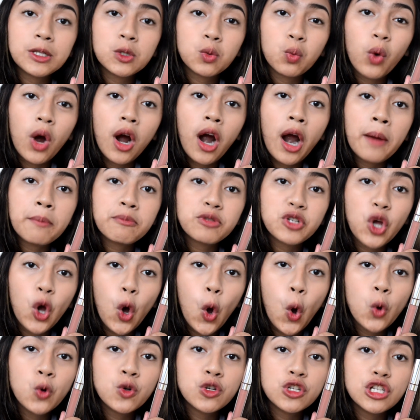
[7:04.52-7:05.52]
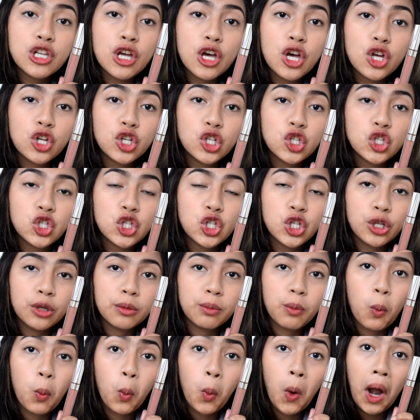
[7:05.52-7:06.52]
warm toned too.
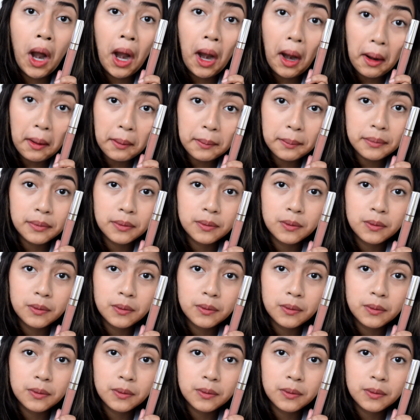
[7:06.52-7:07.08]
Warm?